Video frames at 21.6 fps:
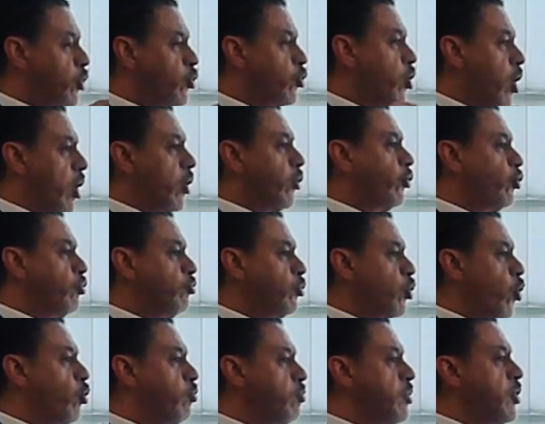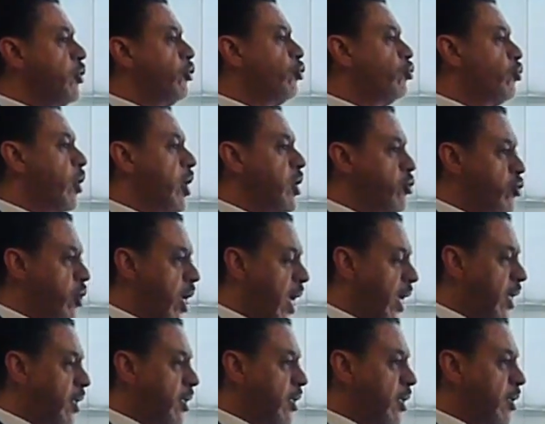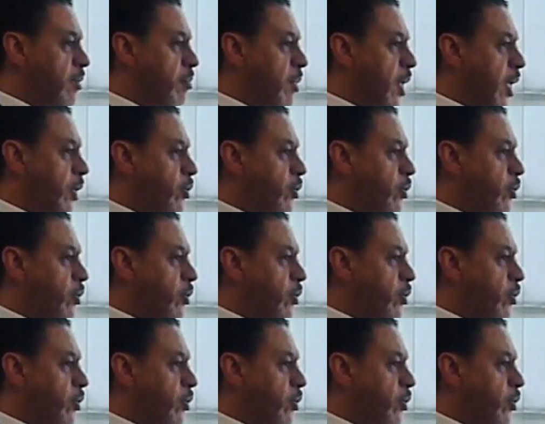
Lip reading: do not assume, don't be straitjacketed by